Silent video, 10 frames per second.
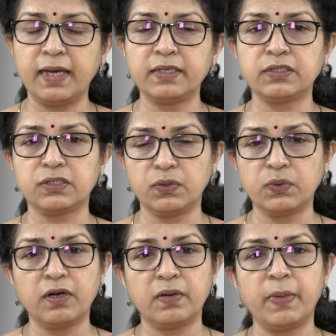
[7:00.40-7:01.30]
as
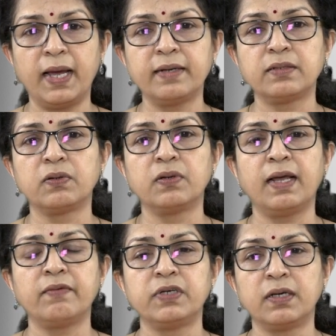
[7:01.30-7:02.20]
good or bad, or
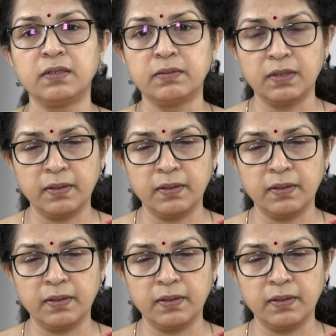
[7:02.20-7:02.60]
have done